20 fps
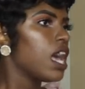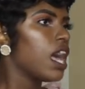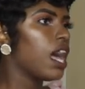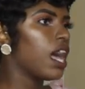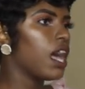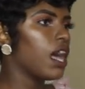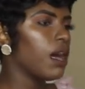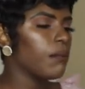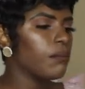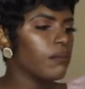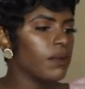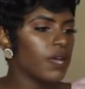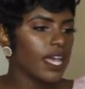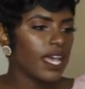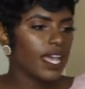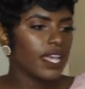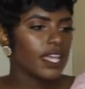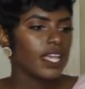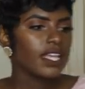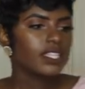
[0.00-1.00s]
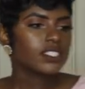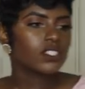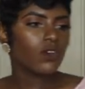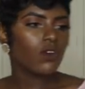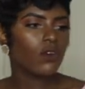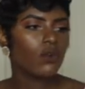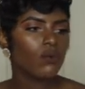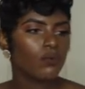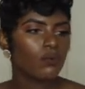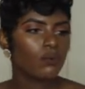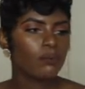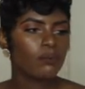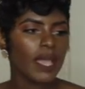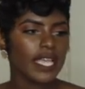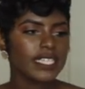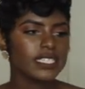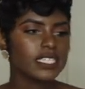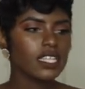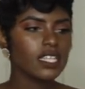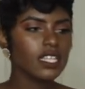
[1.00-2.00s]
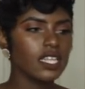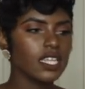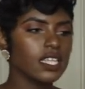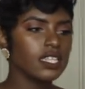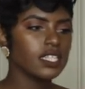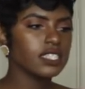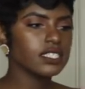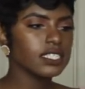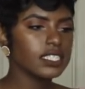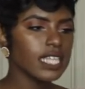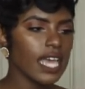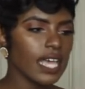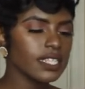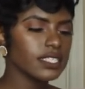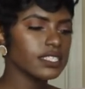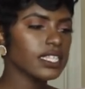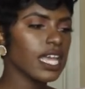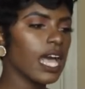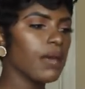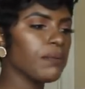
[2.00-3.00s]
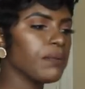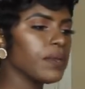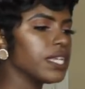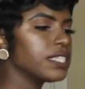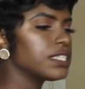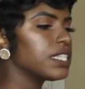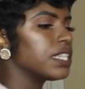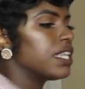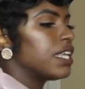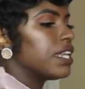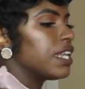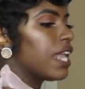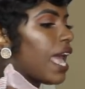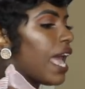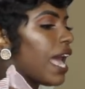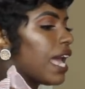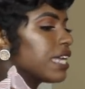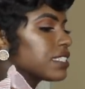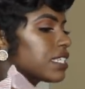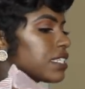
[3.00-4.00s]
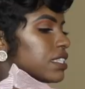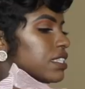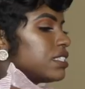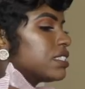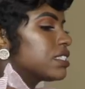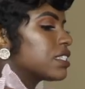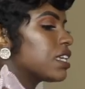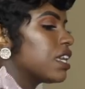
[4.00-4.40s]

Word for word: um, but so basically this is how the top is and then it has like these